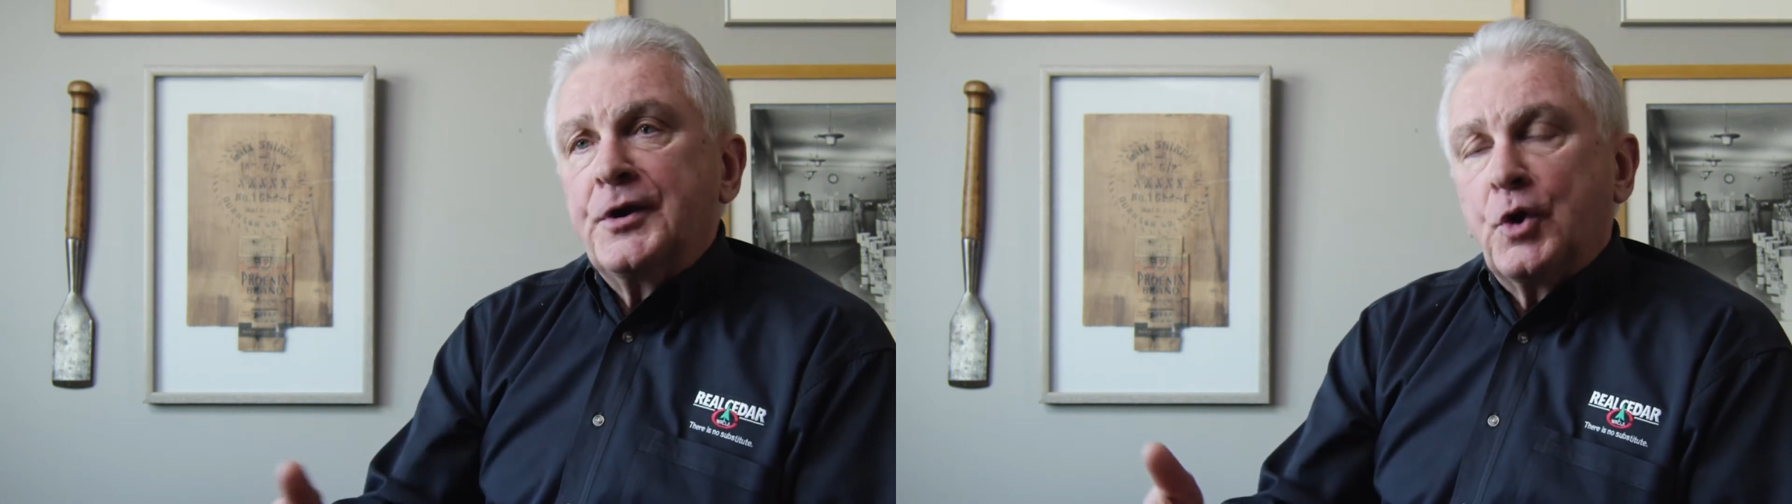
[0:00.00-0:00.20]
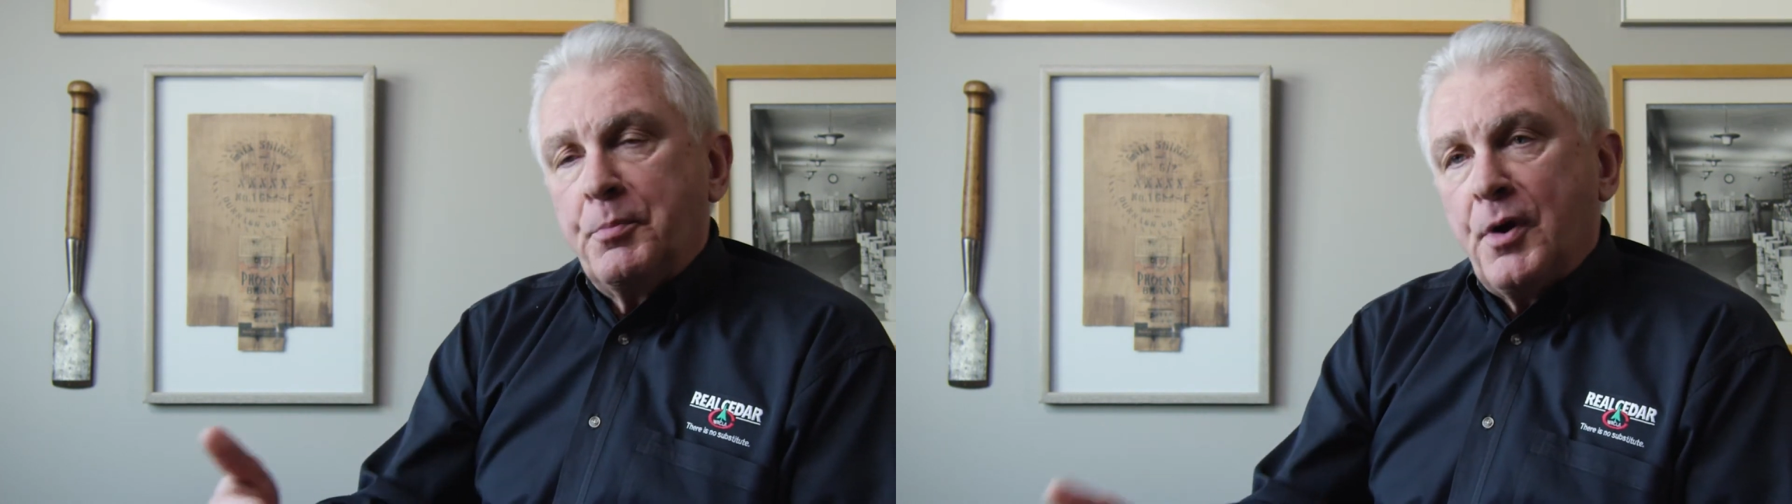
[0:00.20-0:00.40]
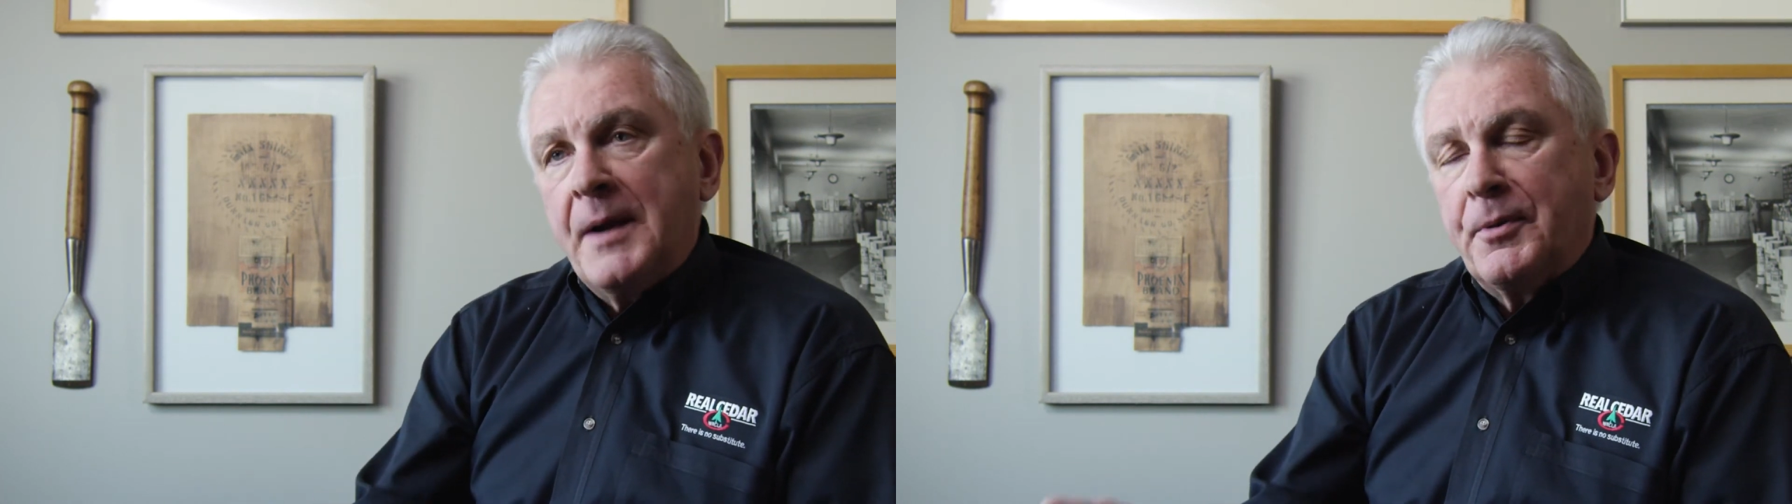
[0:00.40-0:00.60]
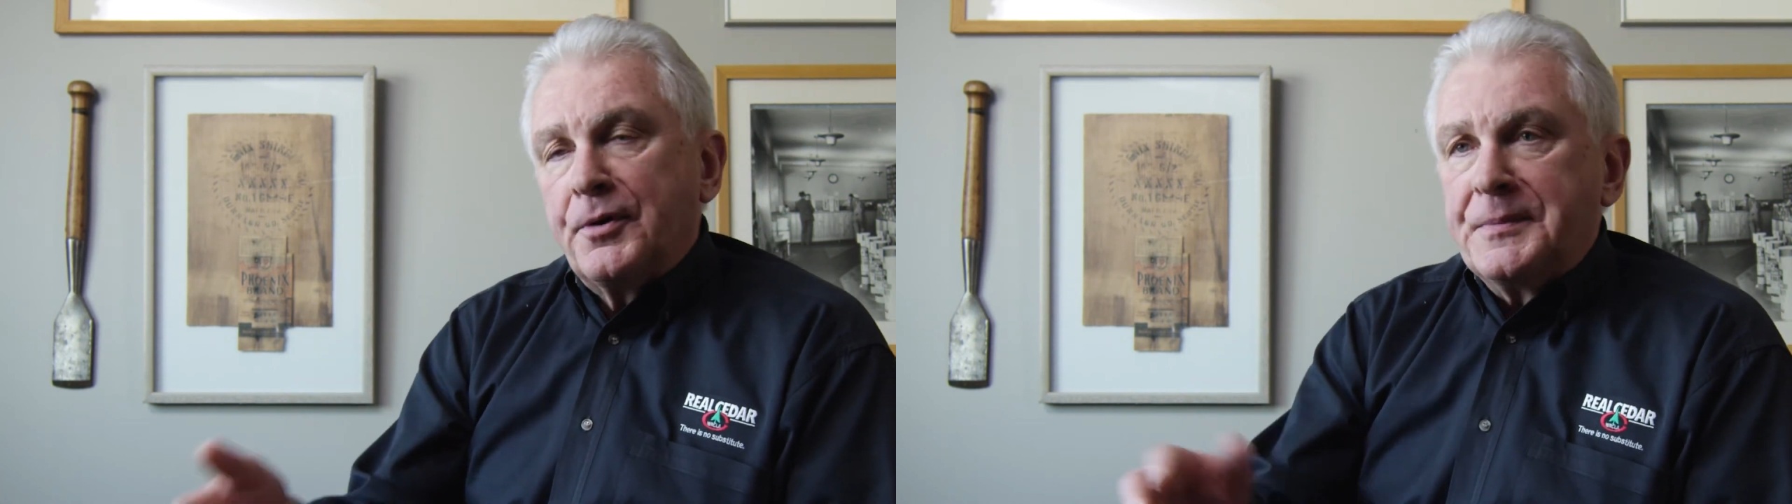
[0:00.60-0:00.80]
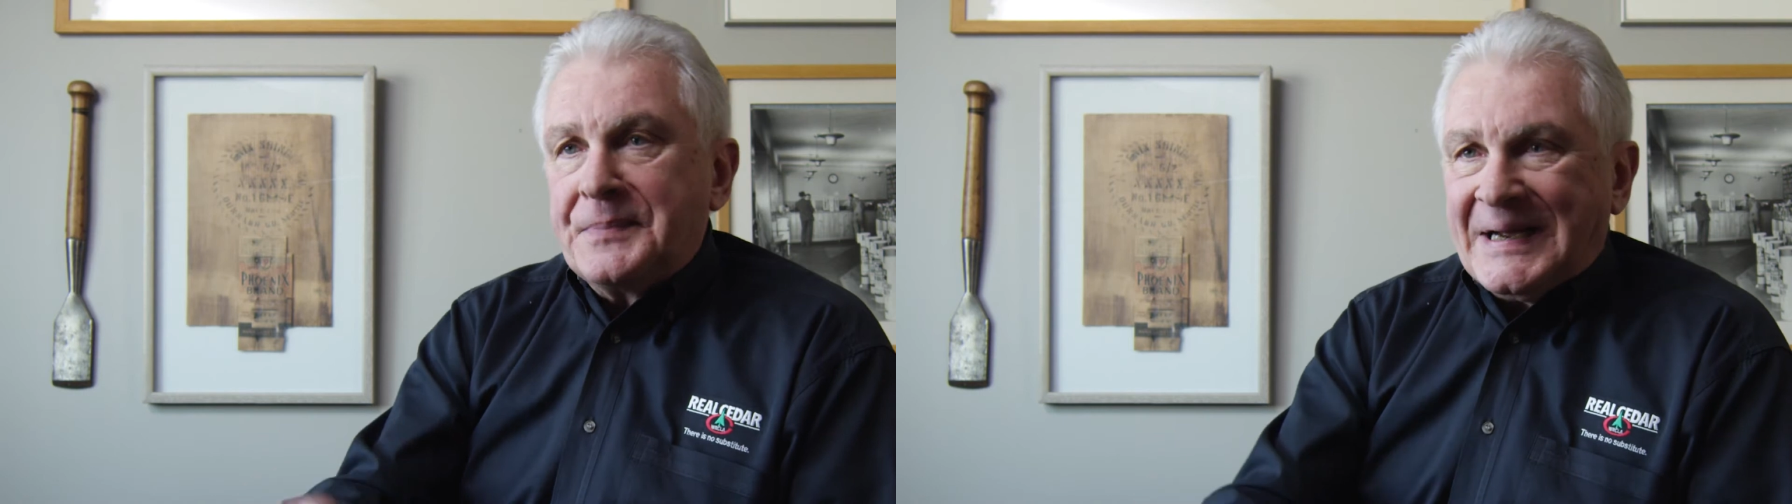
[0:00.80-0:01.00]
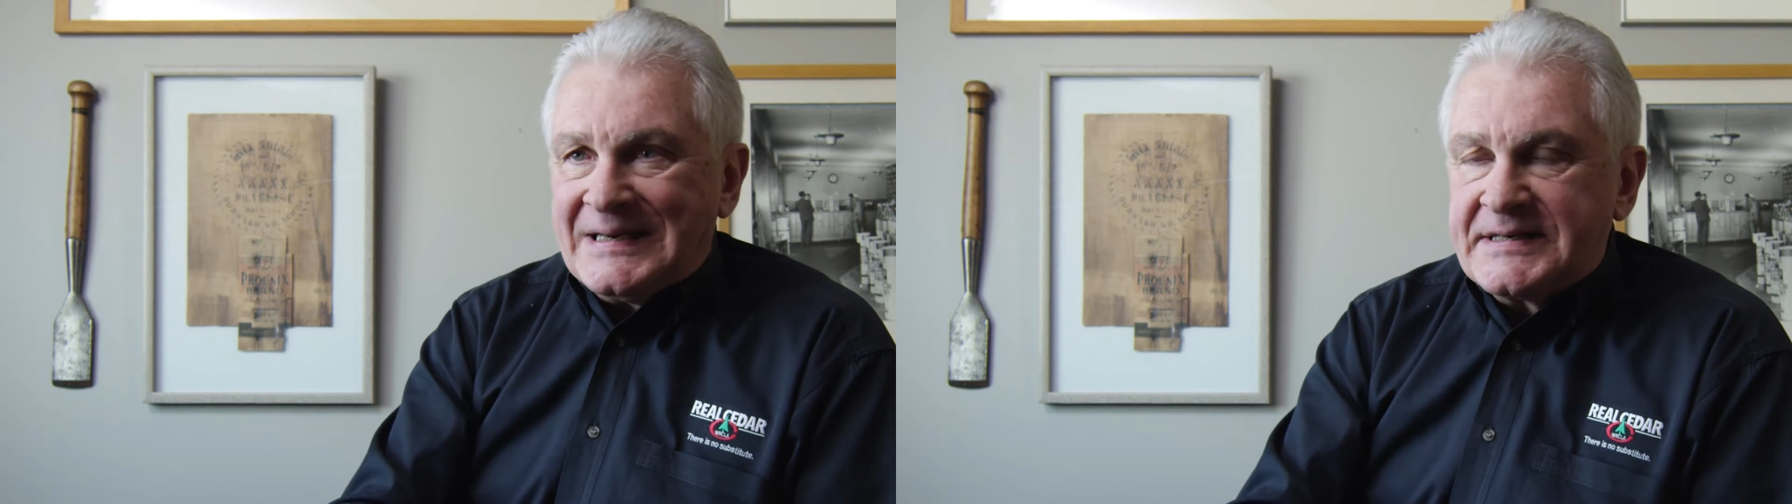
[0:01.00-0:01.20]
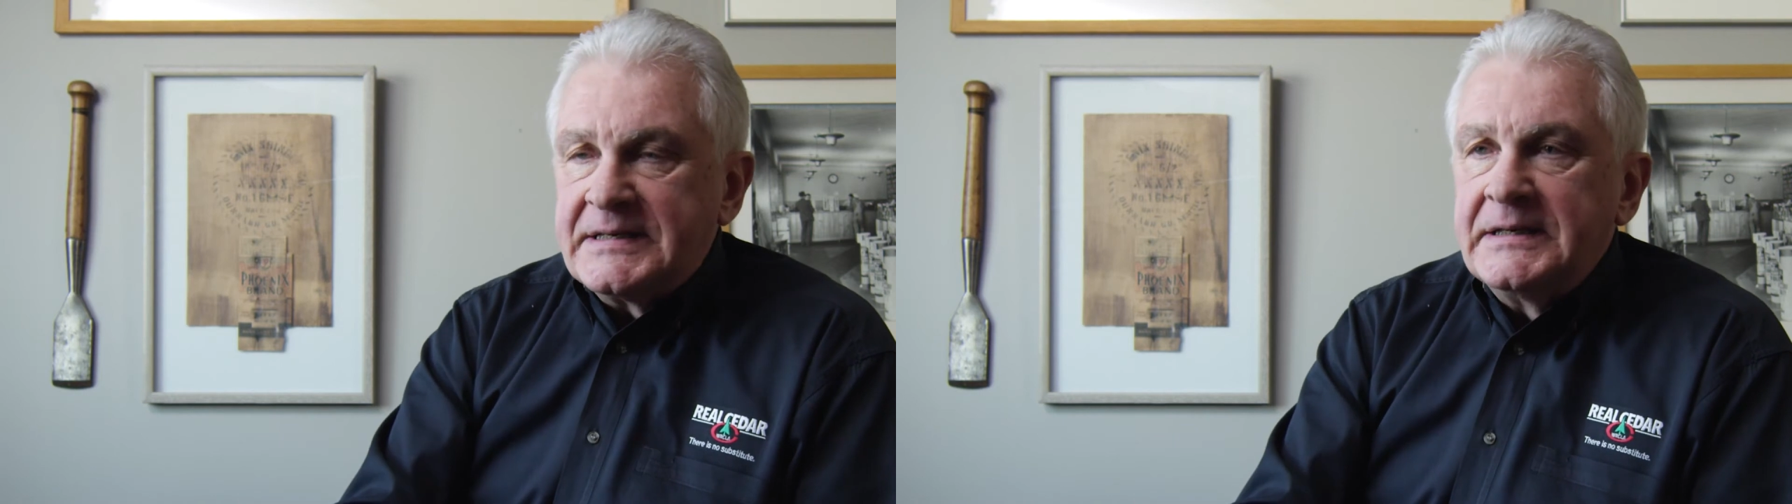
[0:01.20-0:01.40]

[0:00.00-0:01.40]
or primer and paint.